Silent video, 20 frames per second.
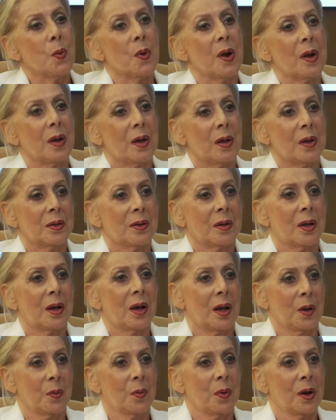Well,
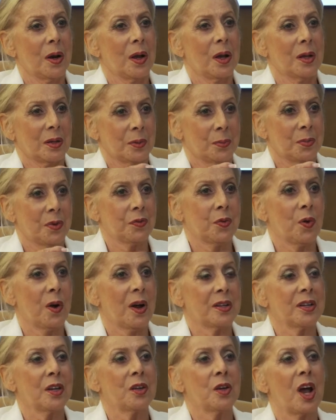before
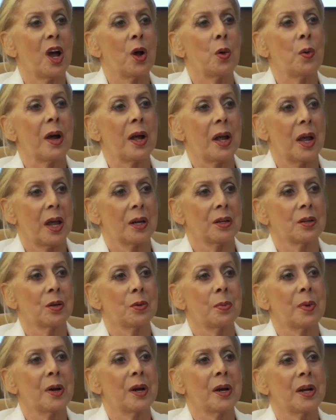I tell you how I
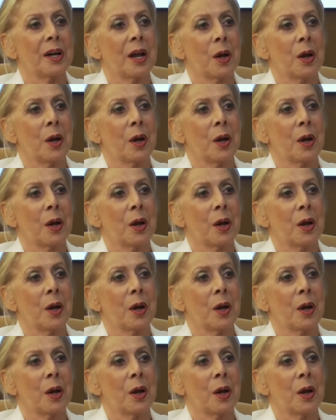handled mine,